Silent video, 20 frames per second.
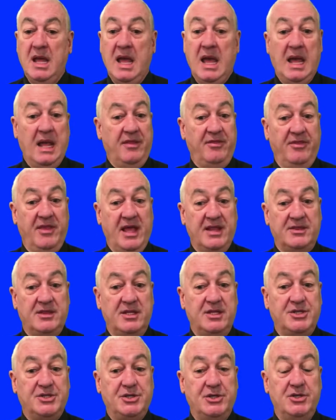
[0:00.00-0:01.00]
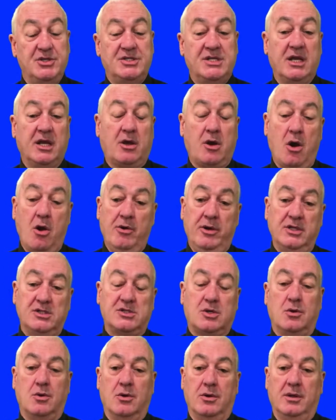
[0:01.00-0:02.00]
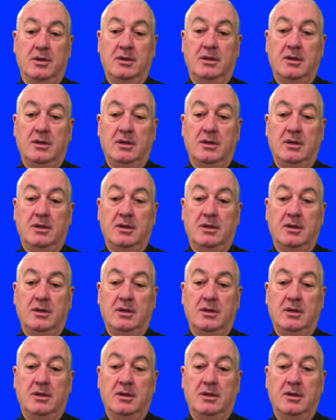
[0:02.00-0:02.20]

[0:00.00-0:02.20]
and that is used in a coroner's court?